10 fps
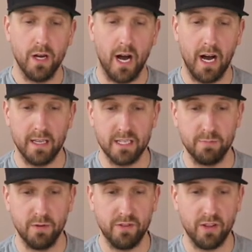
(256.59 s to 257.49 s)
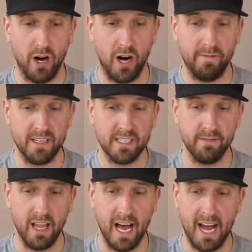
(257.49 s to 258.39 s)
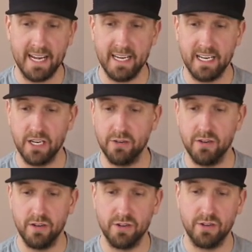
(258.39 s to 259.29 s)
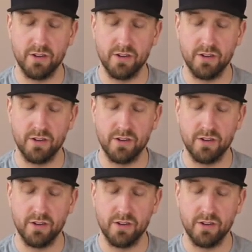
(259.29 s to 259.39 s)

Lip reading: Let's move to the offensive line.